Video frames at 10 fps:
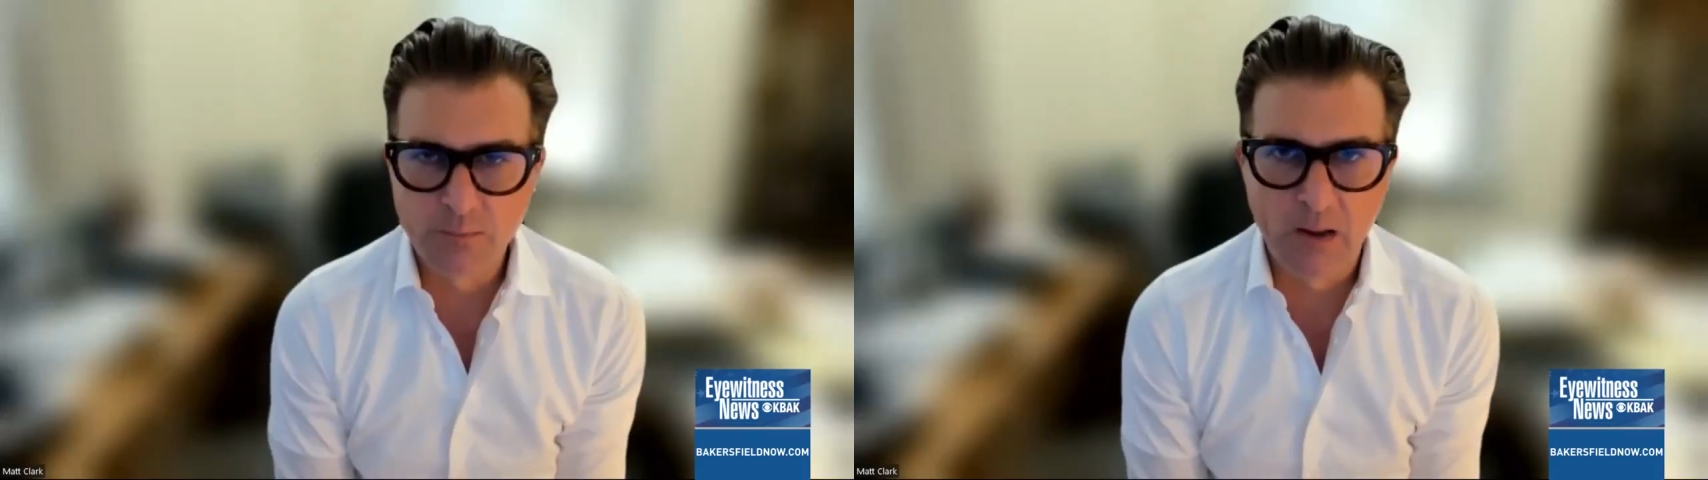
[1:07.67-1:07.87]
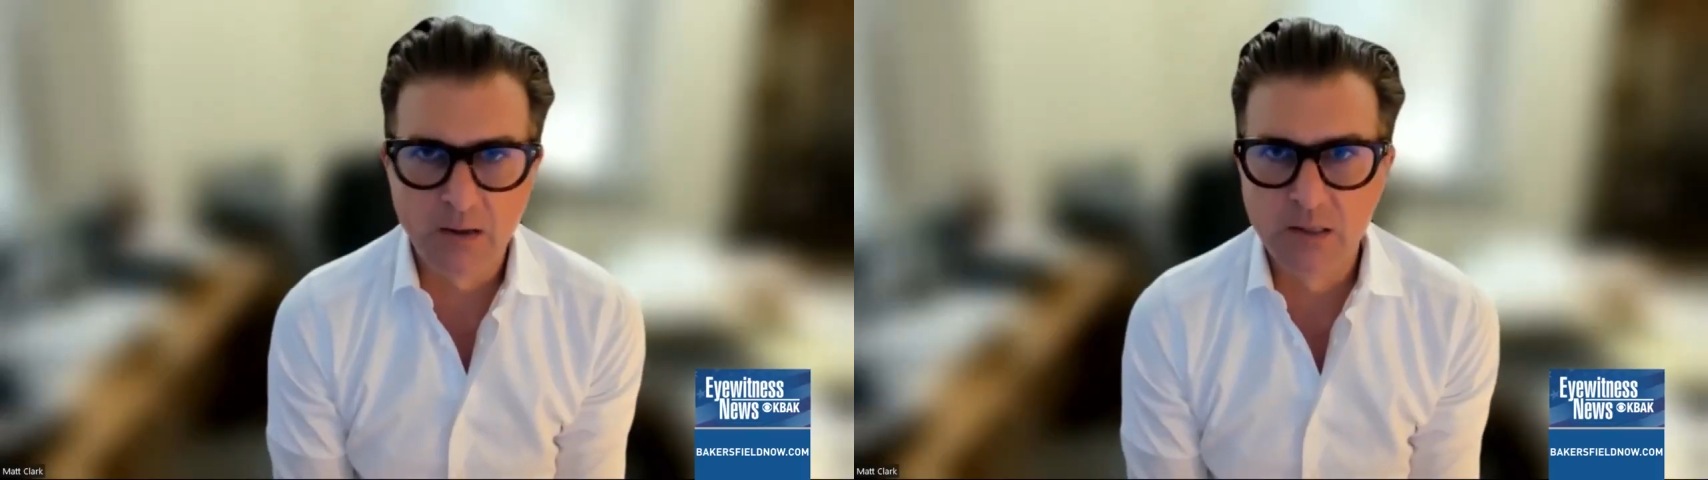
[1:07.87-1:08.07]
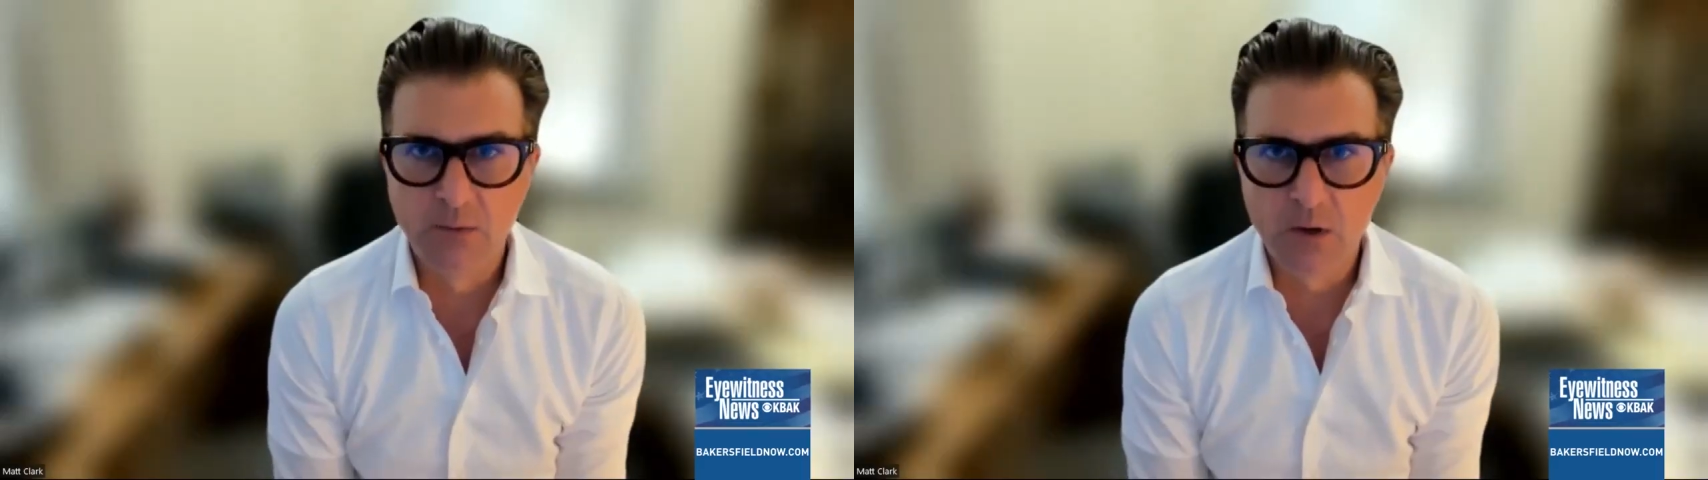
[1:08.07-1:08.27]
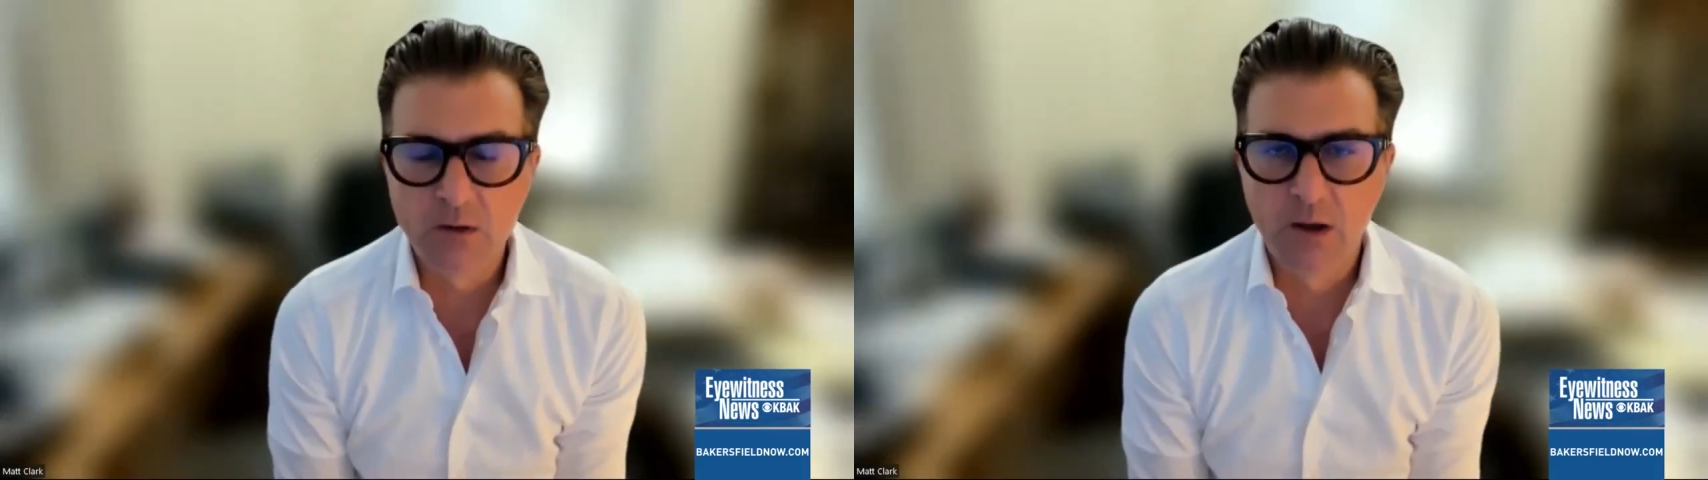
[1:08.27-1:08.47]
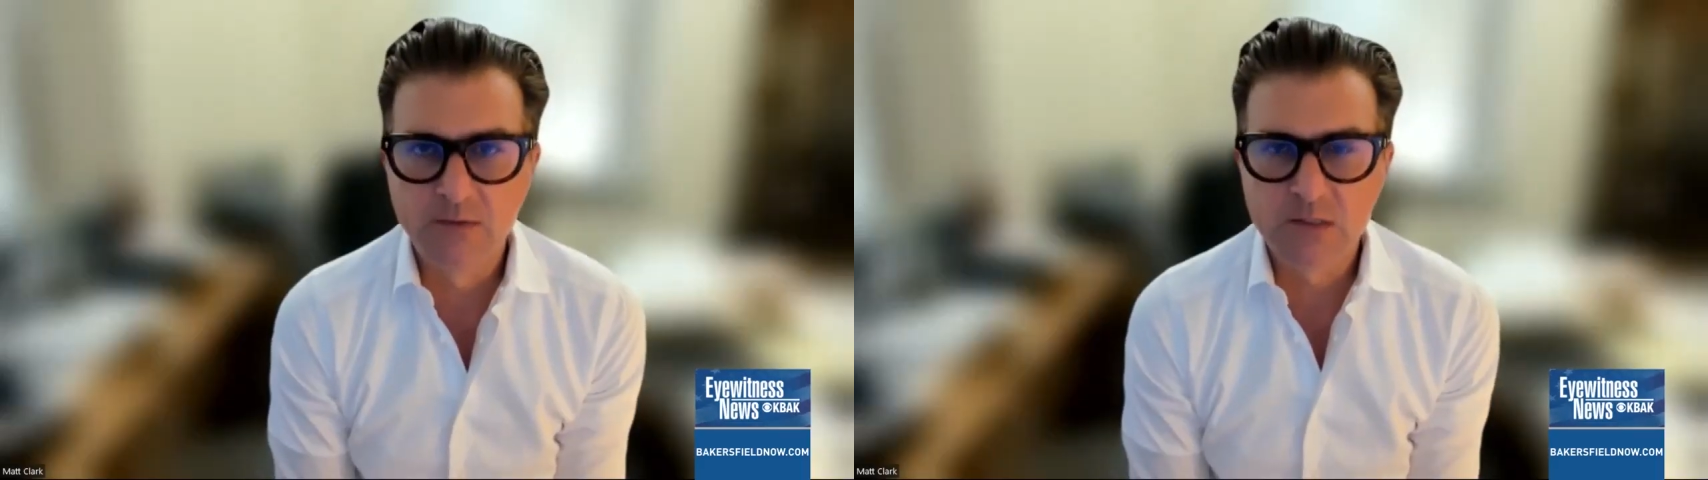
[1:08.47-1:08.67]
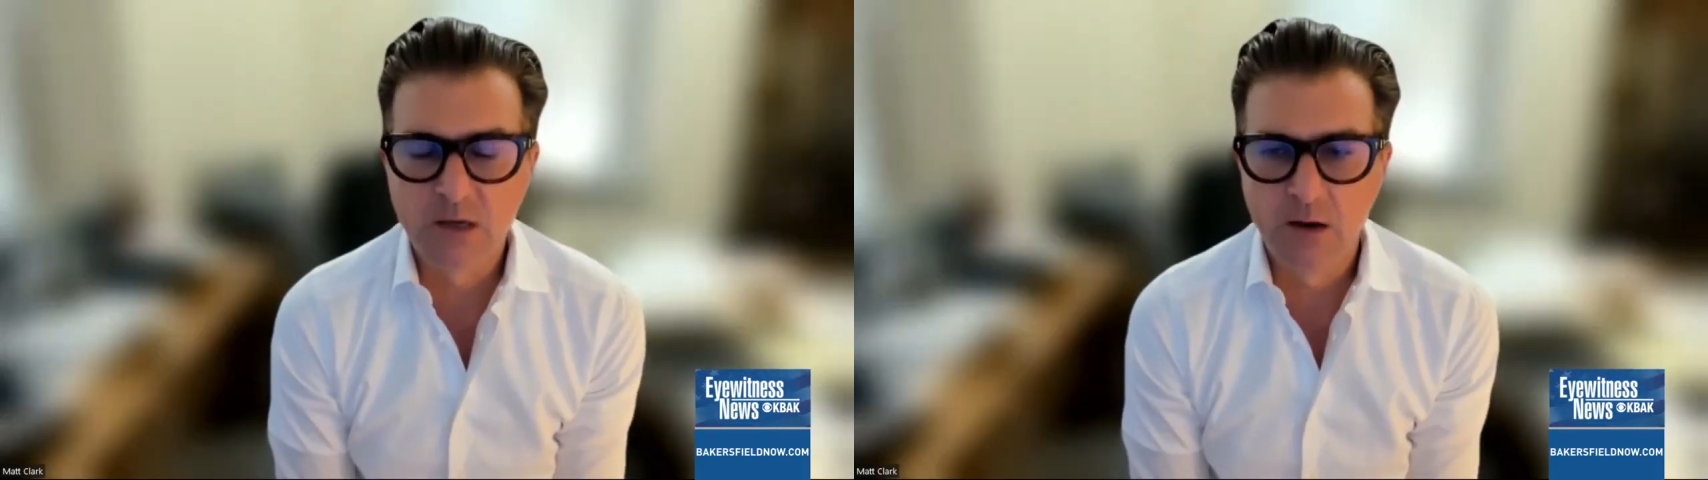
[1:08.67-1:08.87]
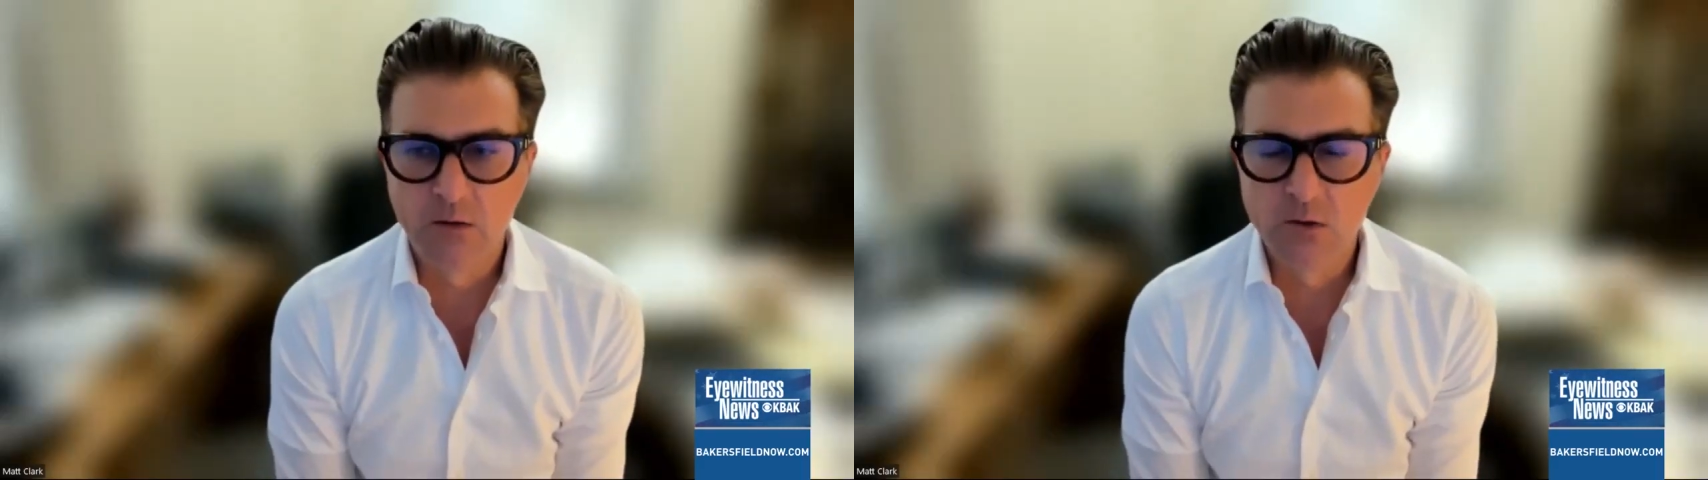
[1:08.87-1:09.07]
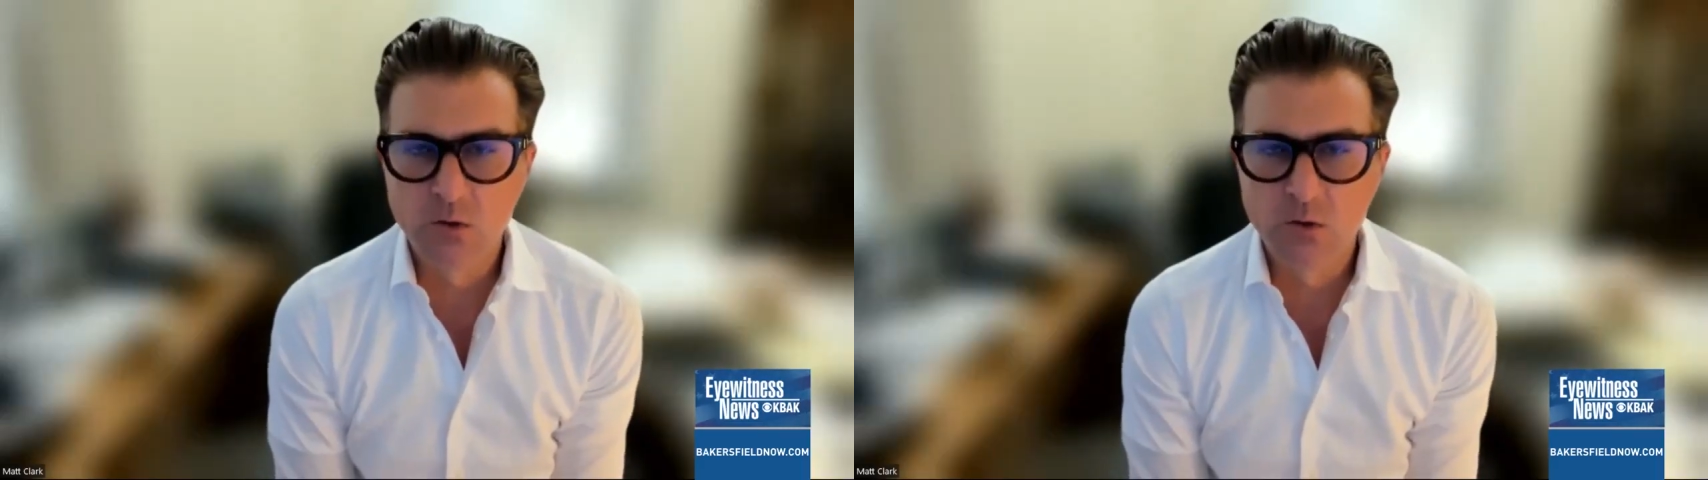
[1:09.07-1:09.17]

pandemic lifestyle in